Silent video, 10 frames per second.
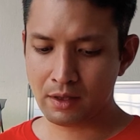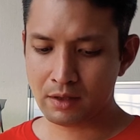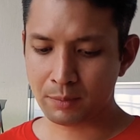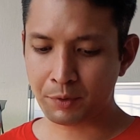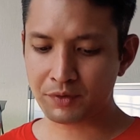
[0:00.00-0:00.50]

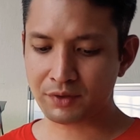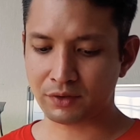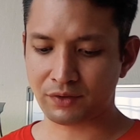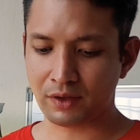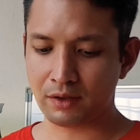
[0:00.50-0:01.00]
The process of
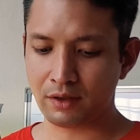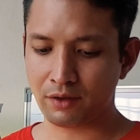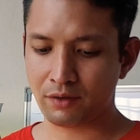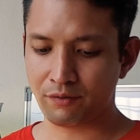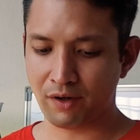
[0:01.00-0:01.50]
cellular
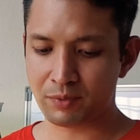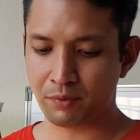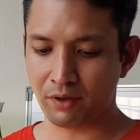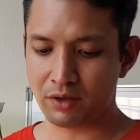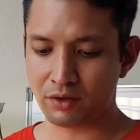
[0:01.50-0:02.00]

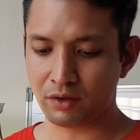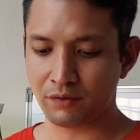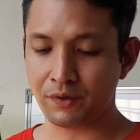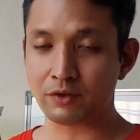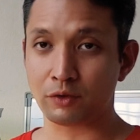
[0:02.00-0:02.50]
respiration
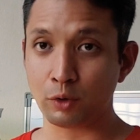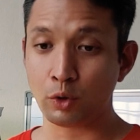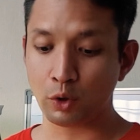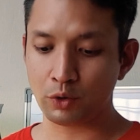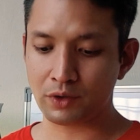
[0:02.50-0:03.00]
converts
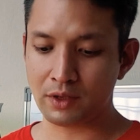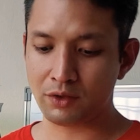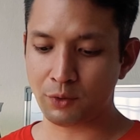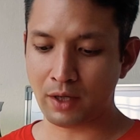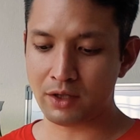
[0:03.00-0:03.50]
glucose
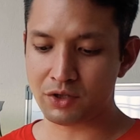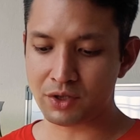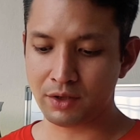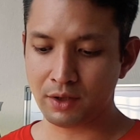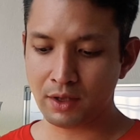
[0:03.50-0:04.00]
into
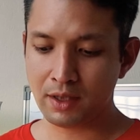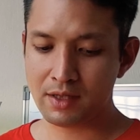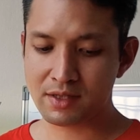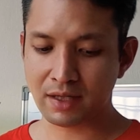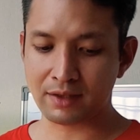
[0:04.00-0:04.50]
energy
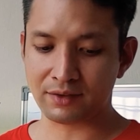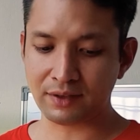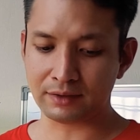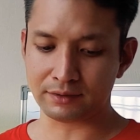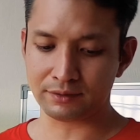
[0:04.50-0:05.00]
inside a
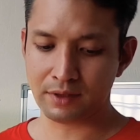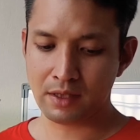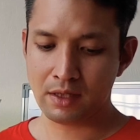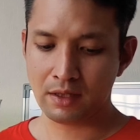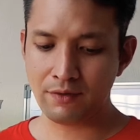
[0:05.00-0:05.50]
cell.
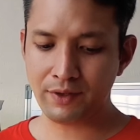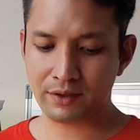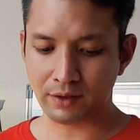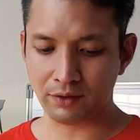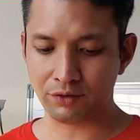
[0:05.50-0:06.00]
Living
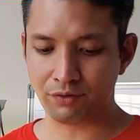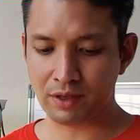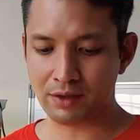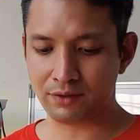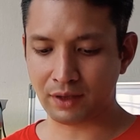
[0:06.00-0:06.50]
things
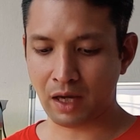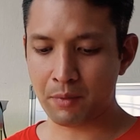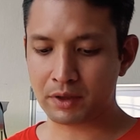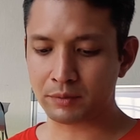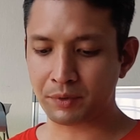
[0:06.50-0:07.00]
release the
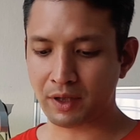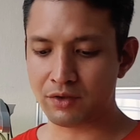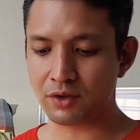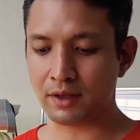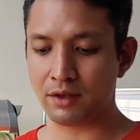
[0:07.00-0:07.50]
chemical
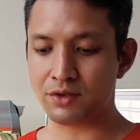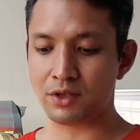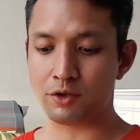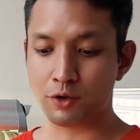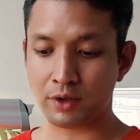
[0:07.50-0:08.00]
potential energy
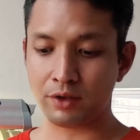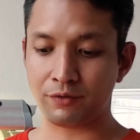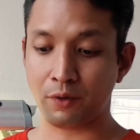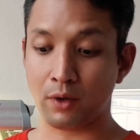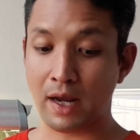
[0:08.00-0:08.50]
in sugars
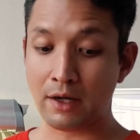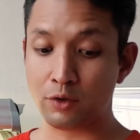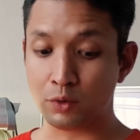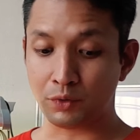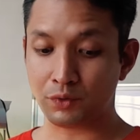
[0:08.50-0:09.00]
for their
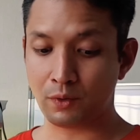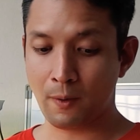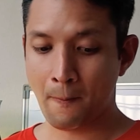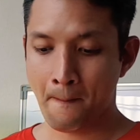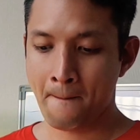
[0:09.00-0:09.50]
use.
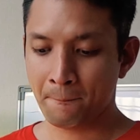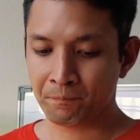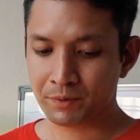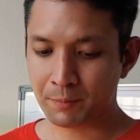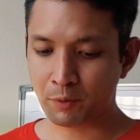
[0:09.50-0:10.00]

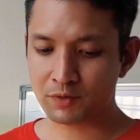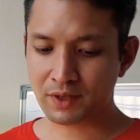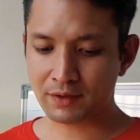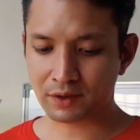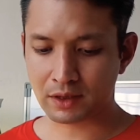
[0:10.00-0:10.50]
The
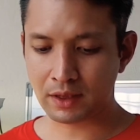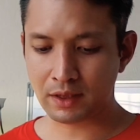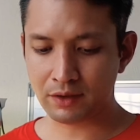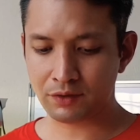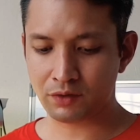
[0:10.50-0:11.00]
process
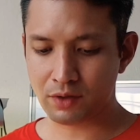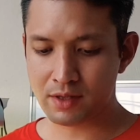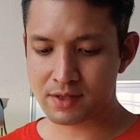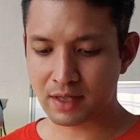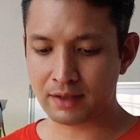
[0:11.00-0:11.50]
occurs
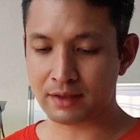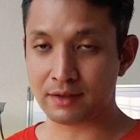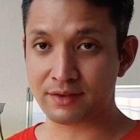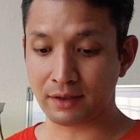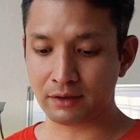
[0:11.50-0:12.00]
inside
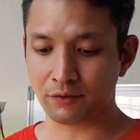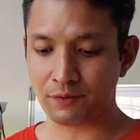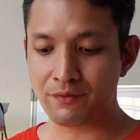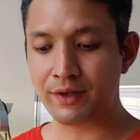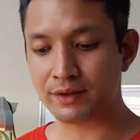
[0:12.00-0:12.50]
the cell of
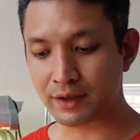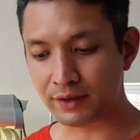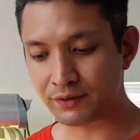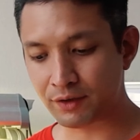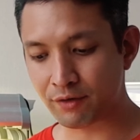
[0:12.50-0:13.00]
living
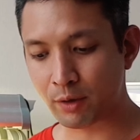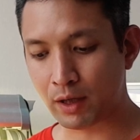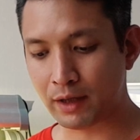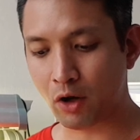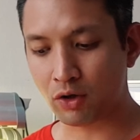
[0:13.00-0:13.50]
things and
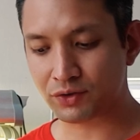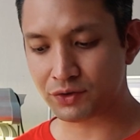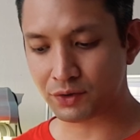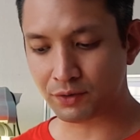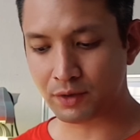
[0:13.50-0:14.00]
requires oxygen.